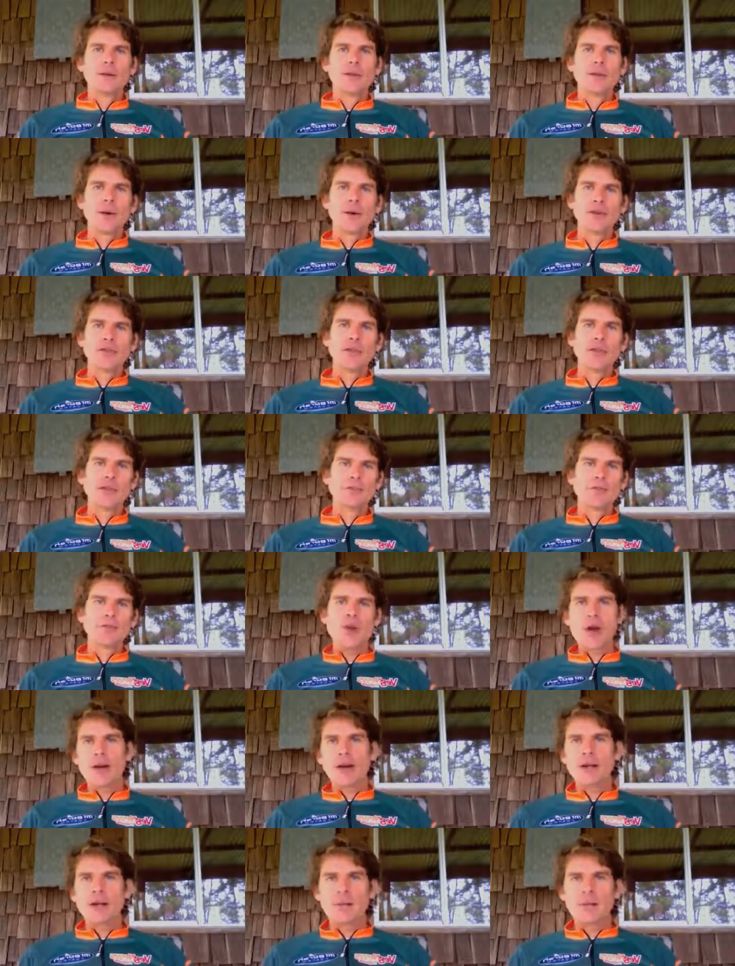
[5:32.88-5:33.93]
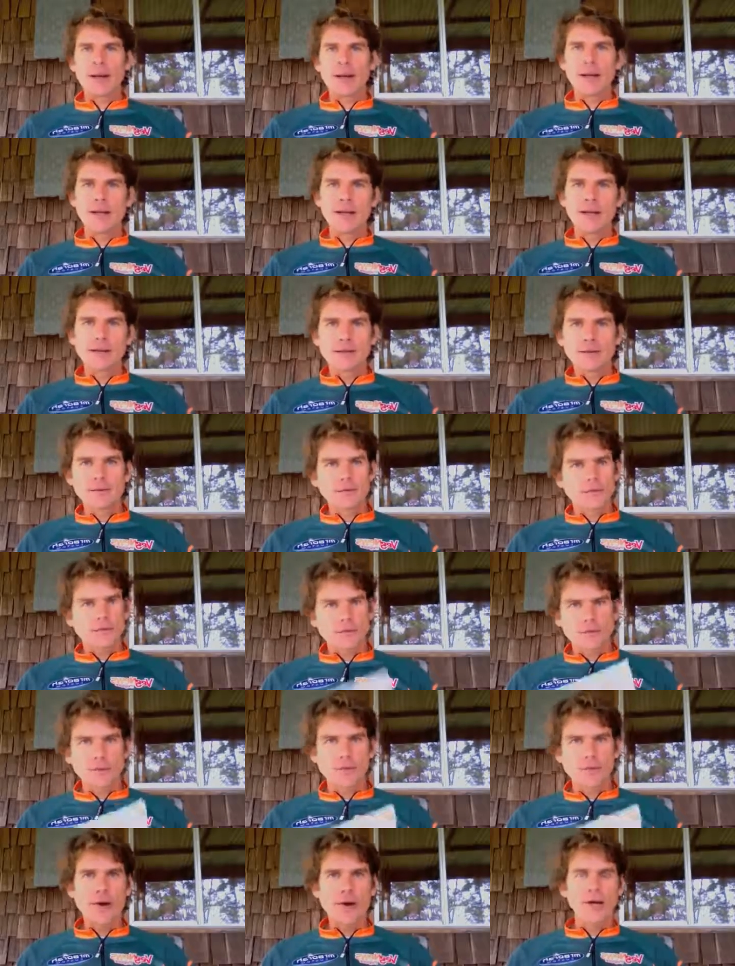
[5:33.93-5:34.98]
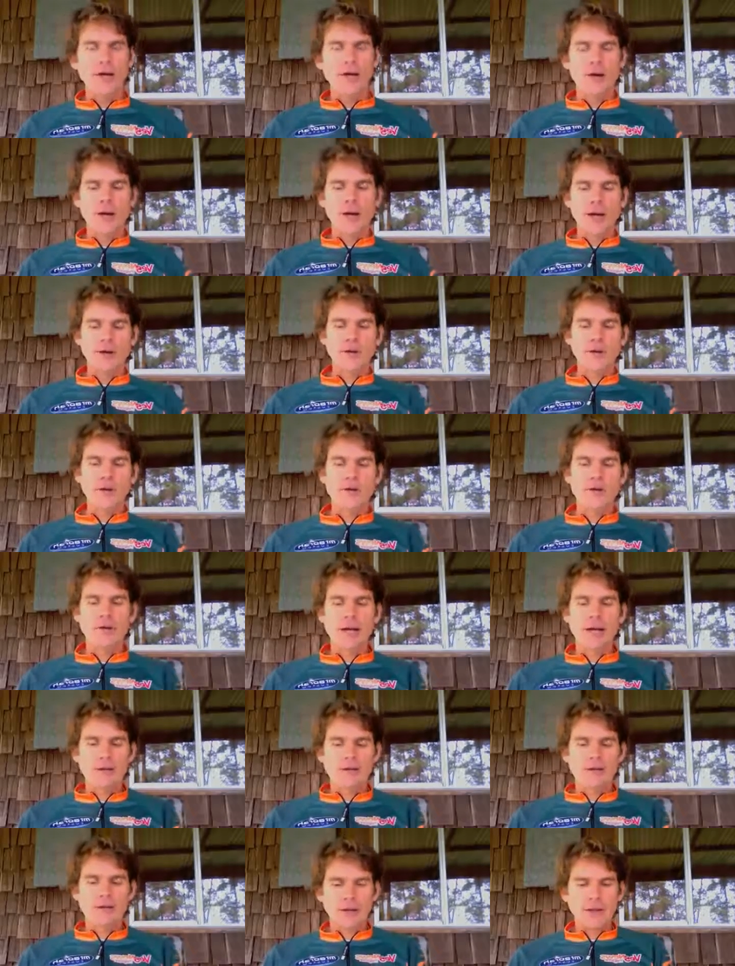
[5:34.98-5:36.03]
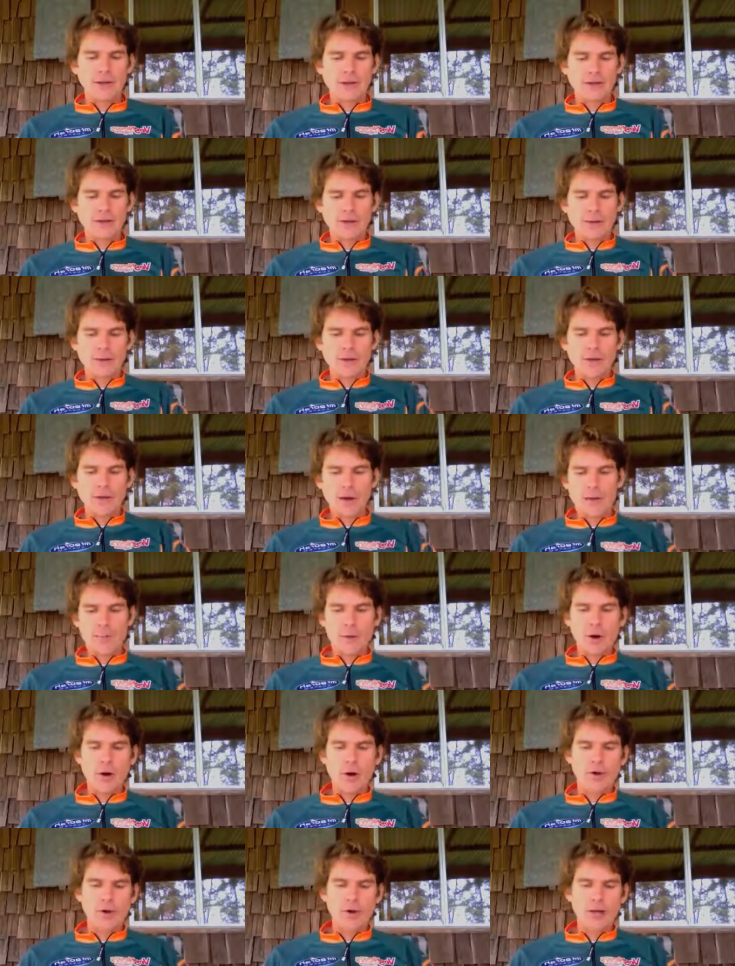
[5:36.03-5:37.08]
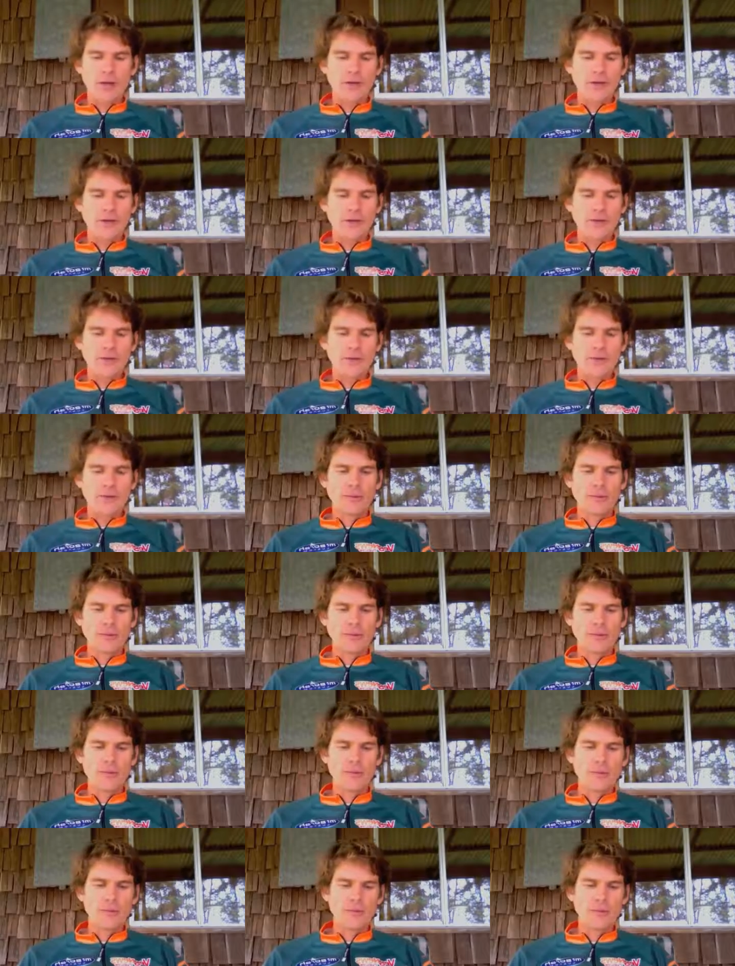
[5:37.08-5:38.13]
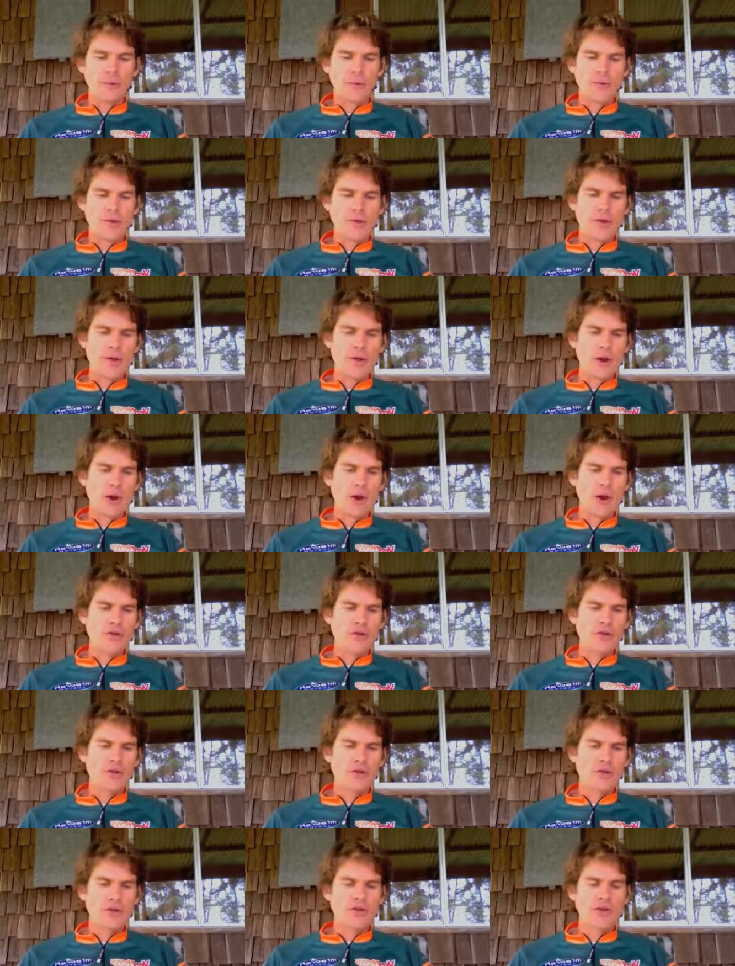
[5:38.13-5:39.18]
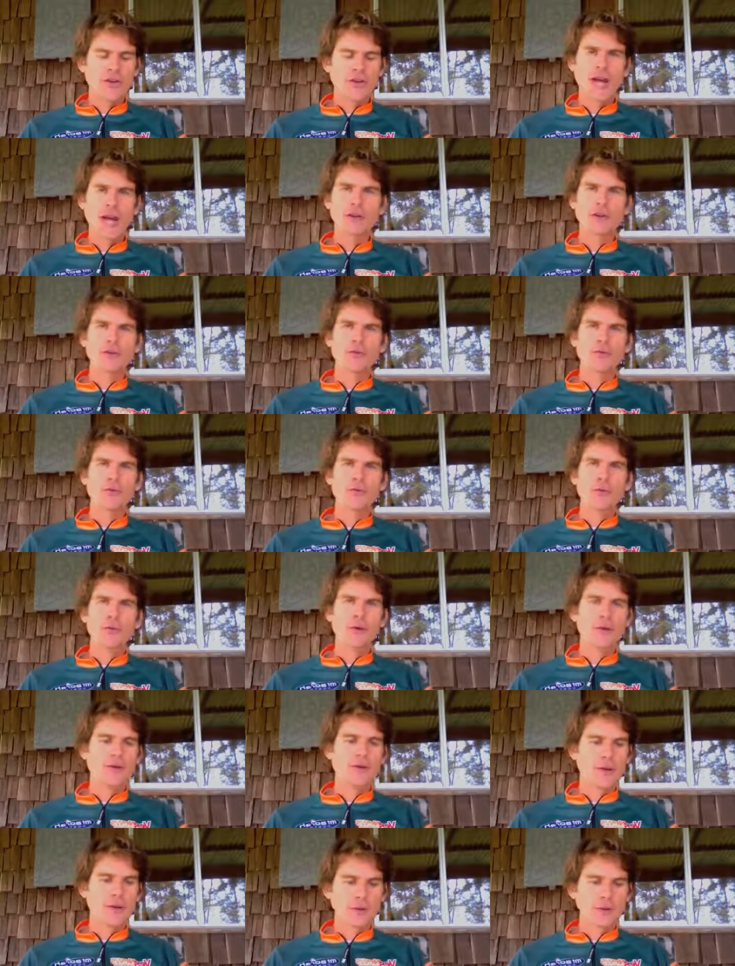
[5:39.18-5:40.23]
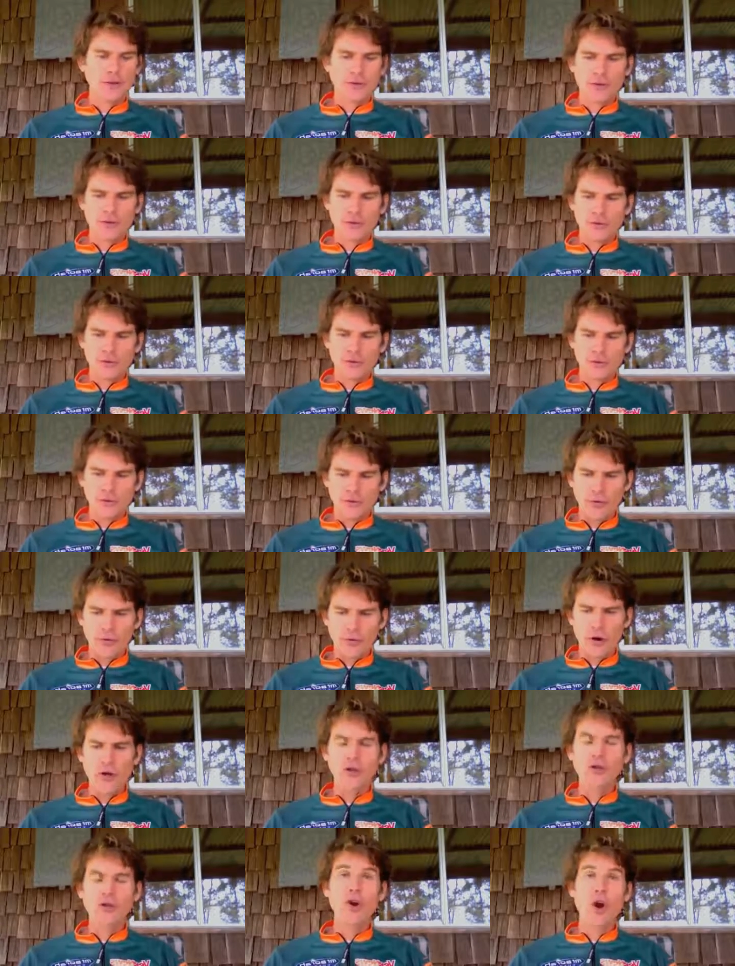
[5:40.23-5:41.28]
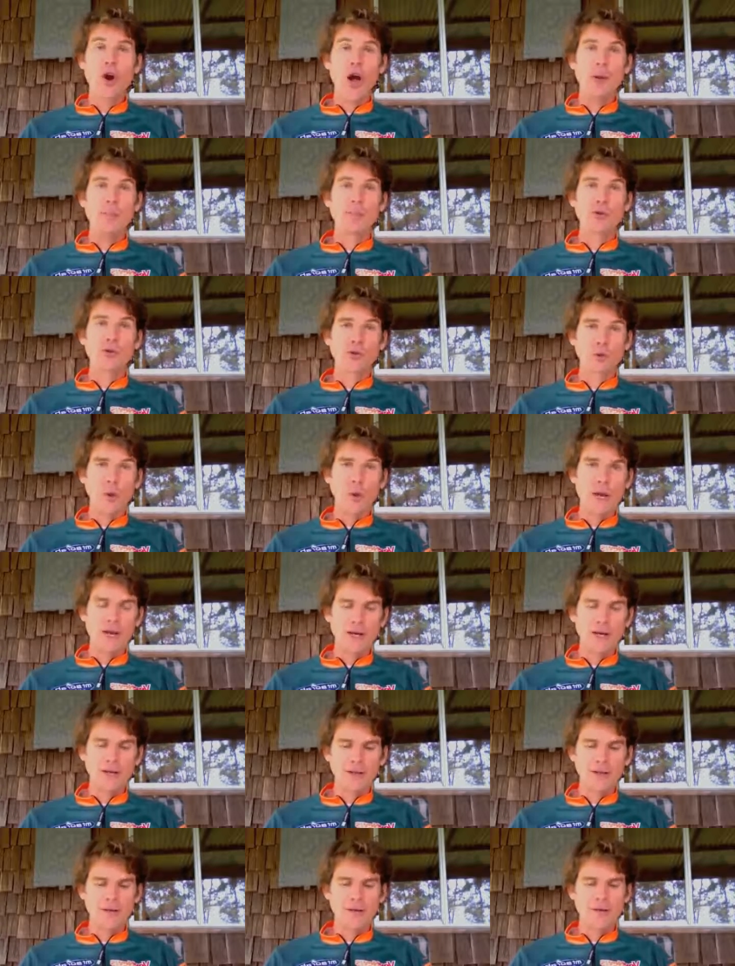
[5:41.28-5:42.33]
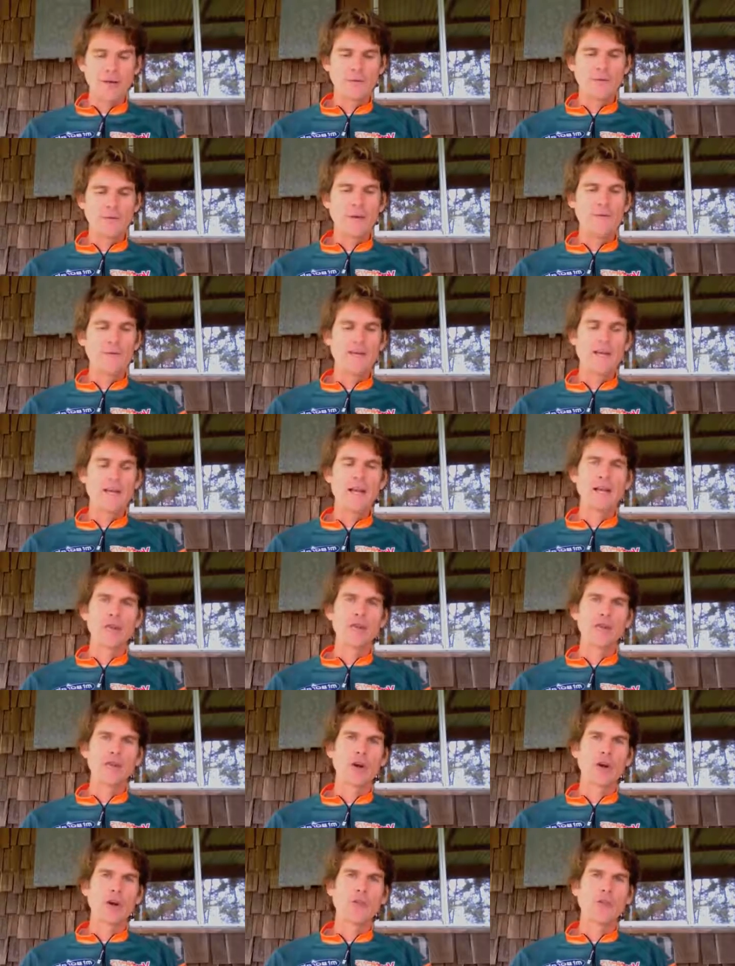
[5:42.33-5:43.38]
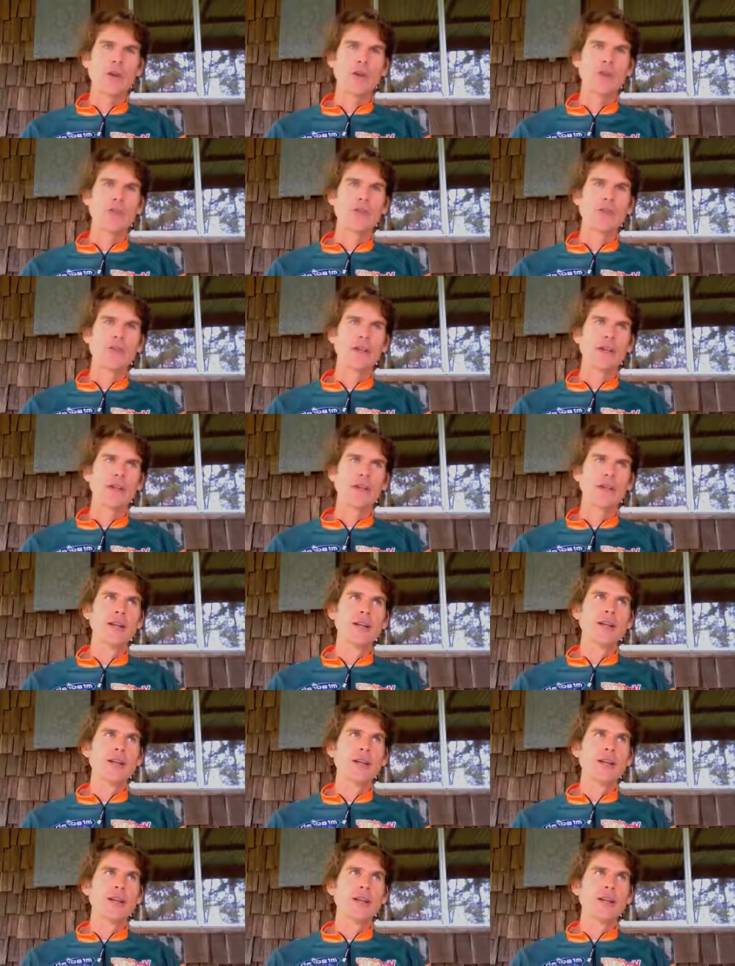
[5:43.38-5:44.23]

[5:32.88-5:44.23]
Firstly, Brian Clement, great guy doing great things, uh, Hippocrates, but the notion that today's fruit is 30 times sweeter than 50 years ago means that